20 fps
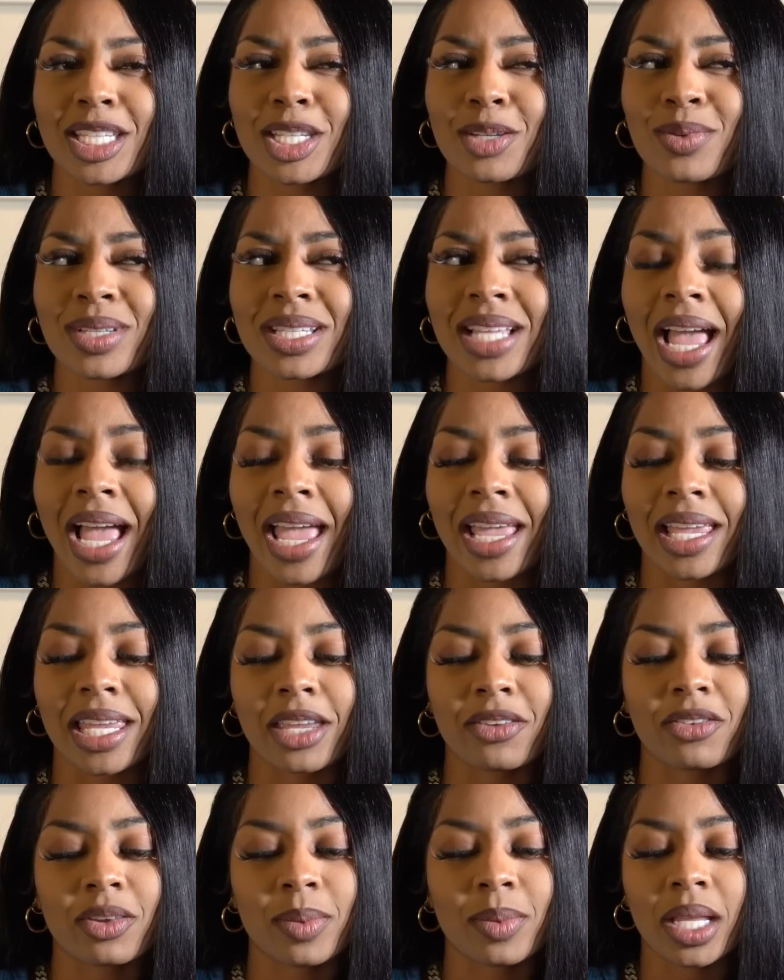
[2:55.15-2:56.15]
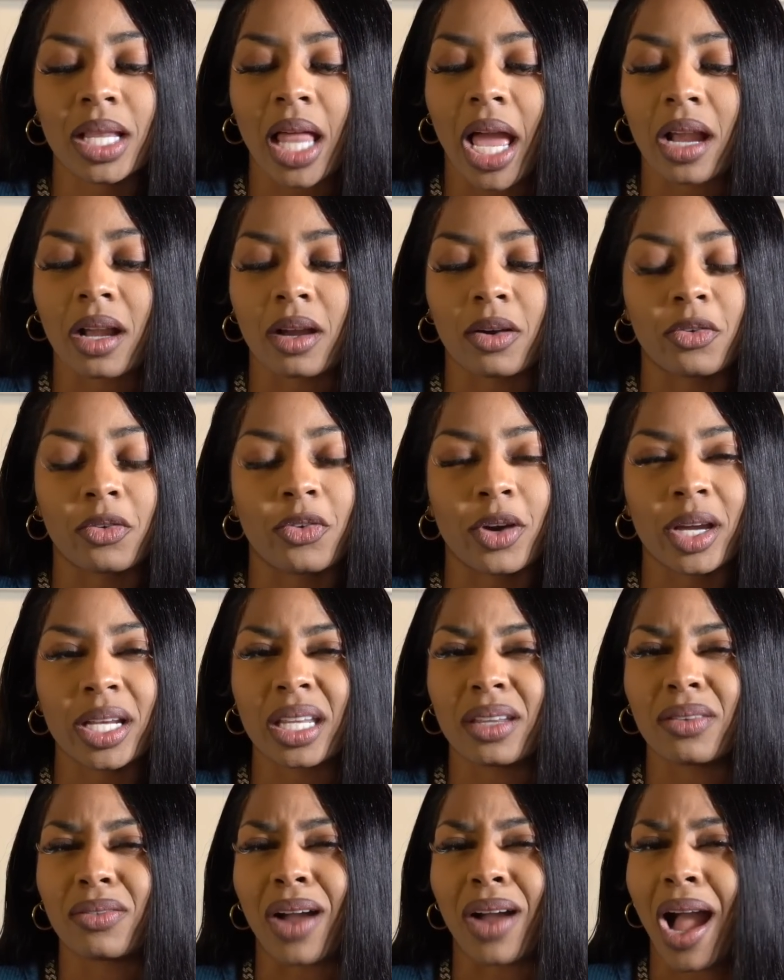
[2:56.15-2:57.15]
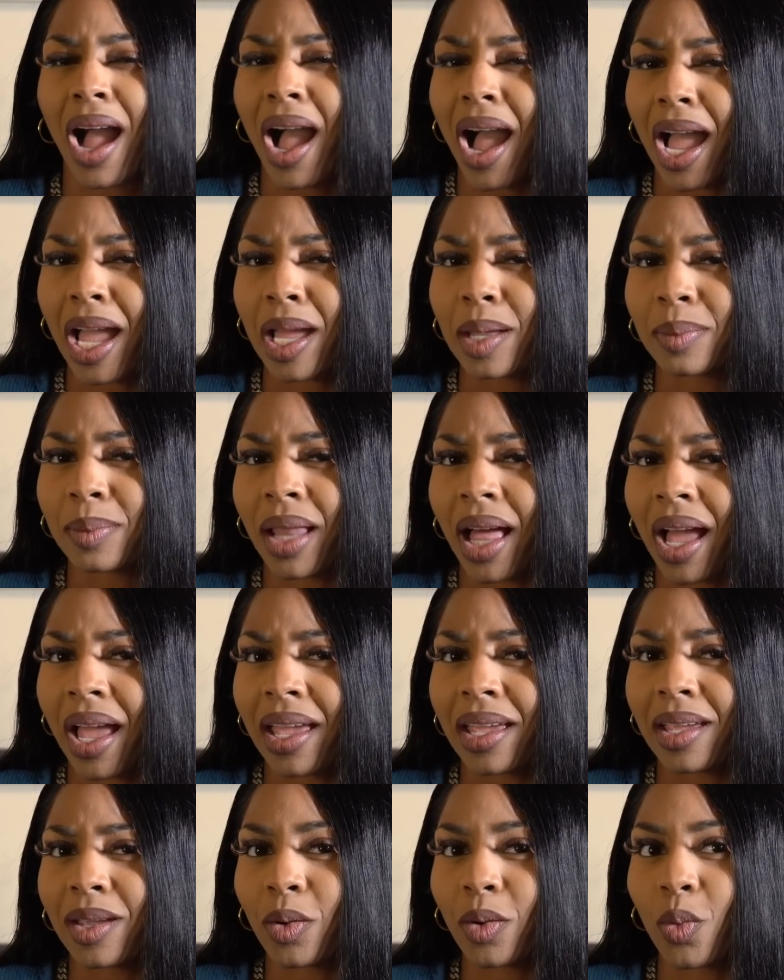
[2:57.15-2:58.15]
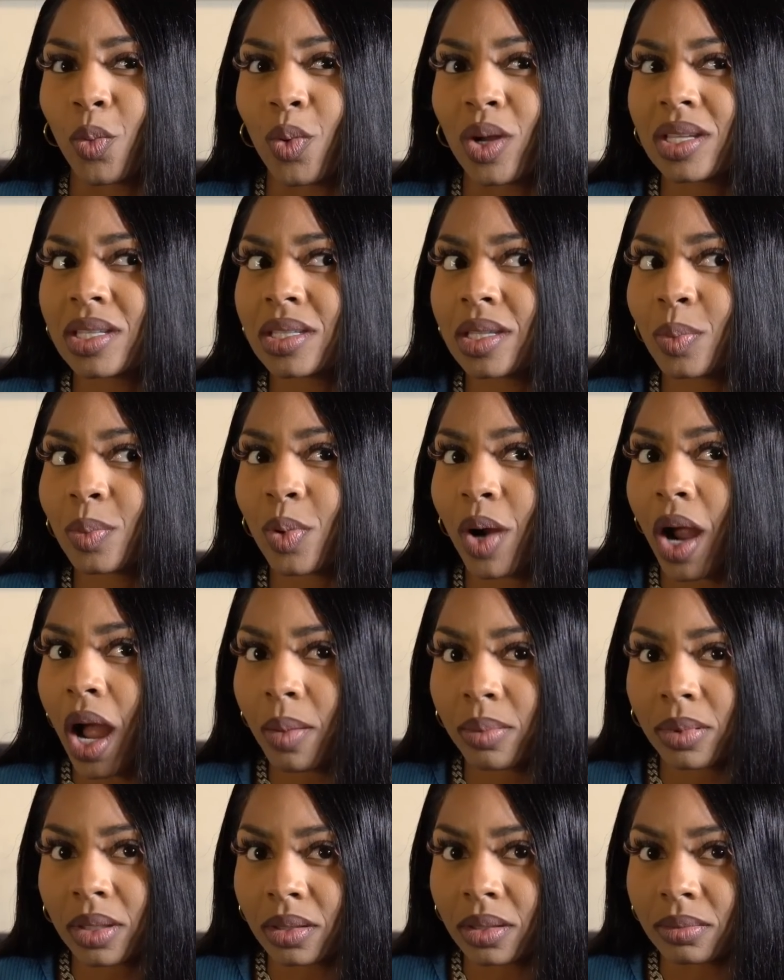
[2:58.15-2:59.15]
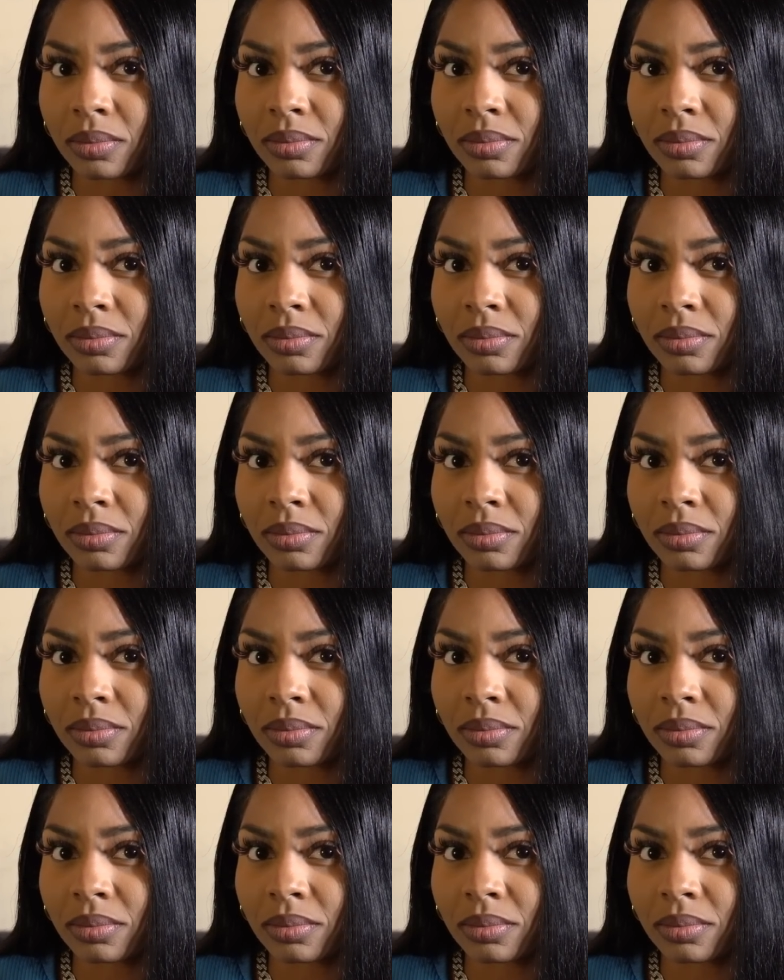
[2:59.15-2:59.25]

She was like giving me like a funny vibe. Like, what's the problem?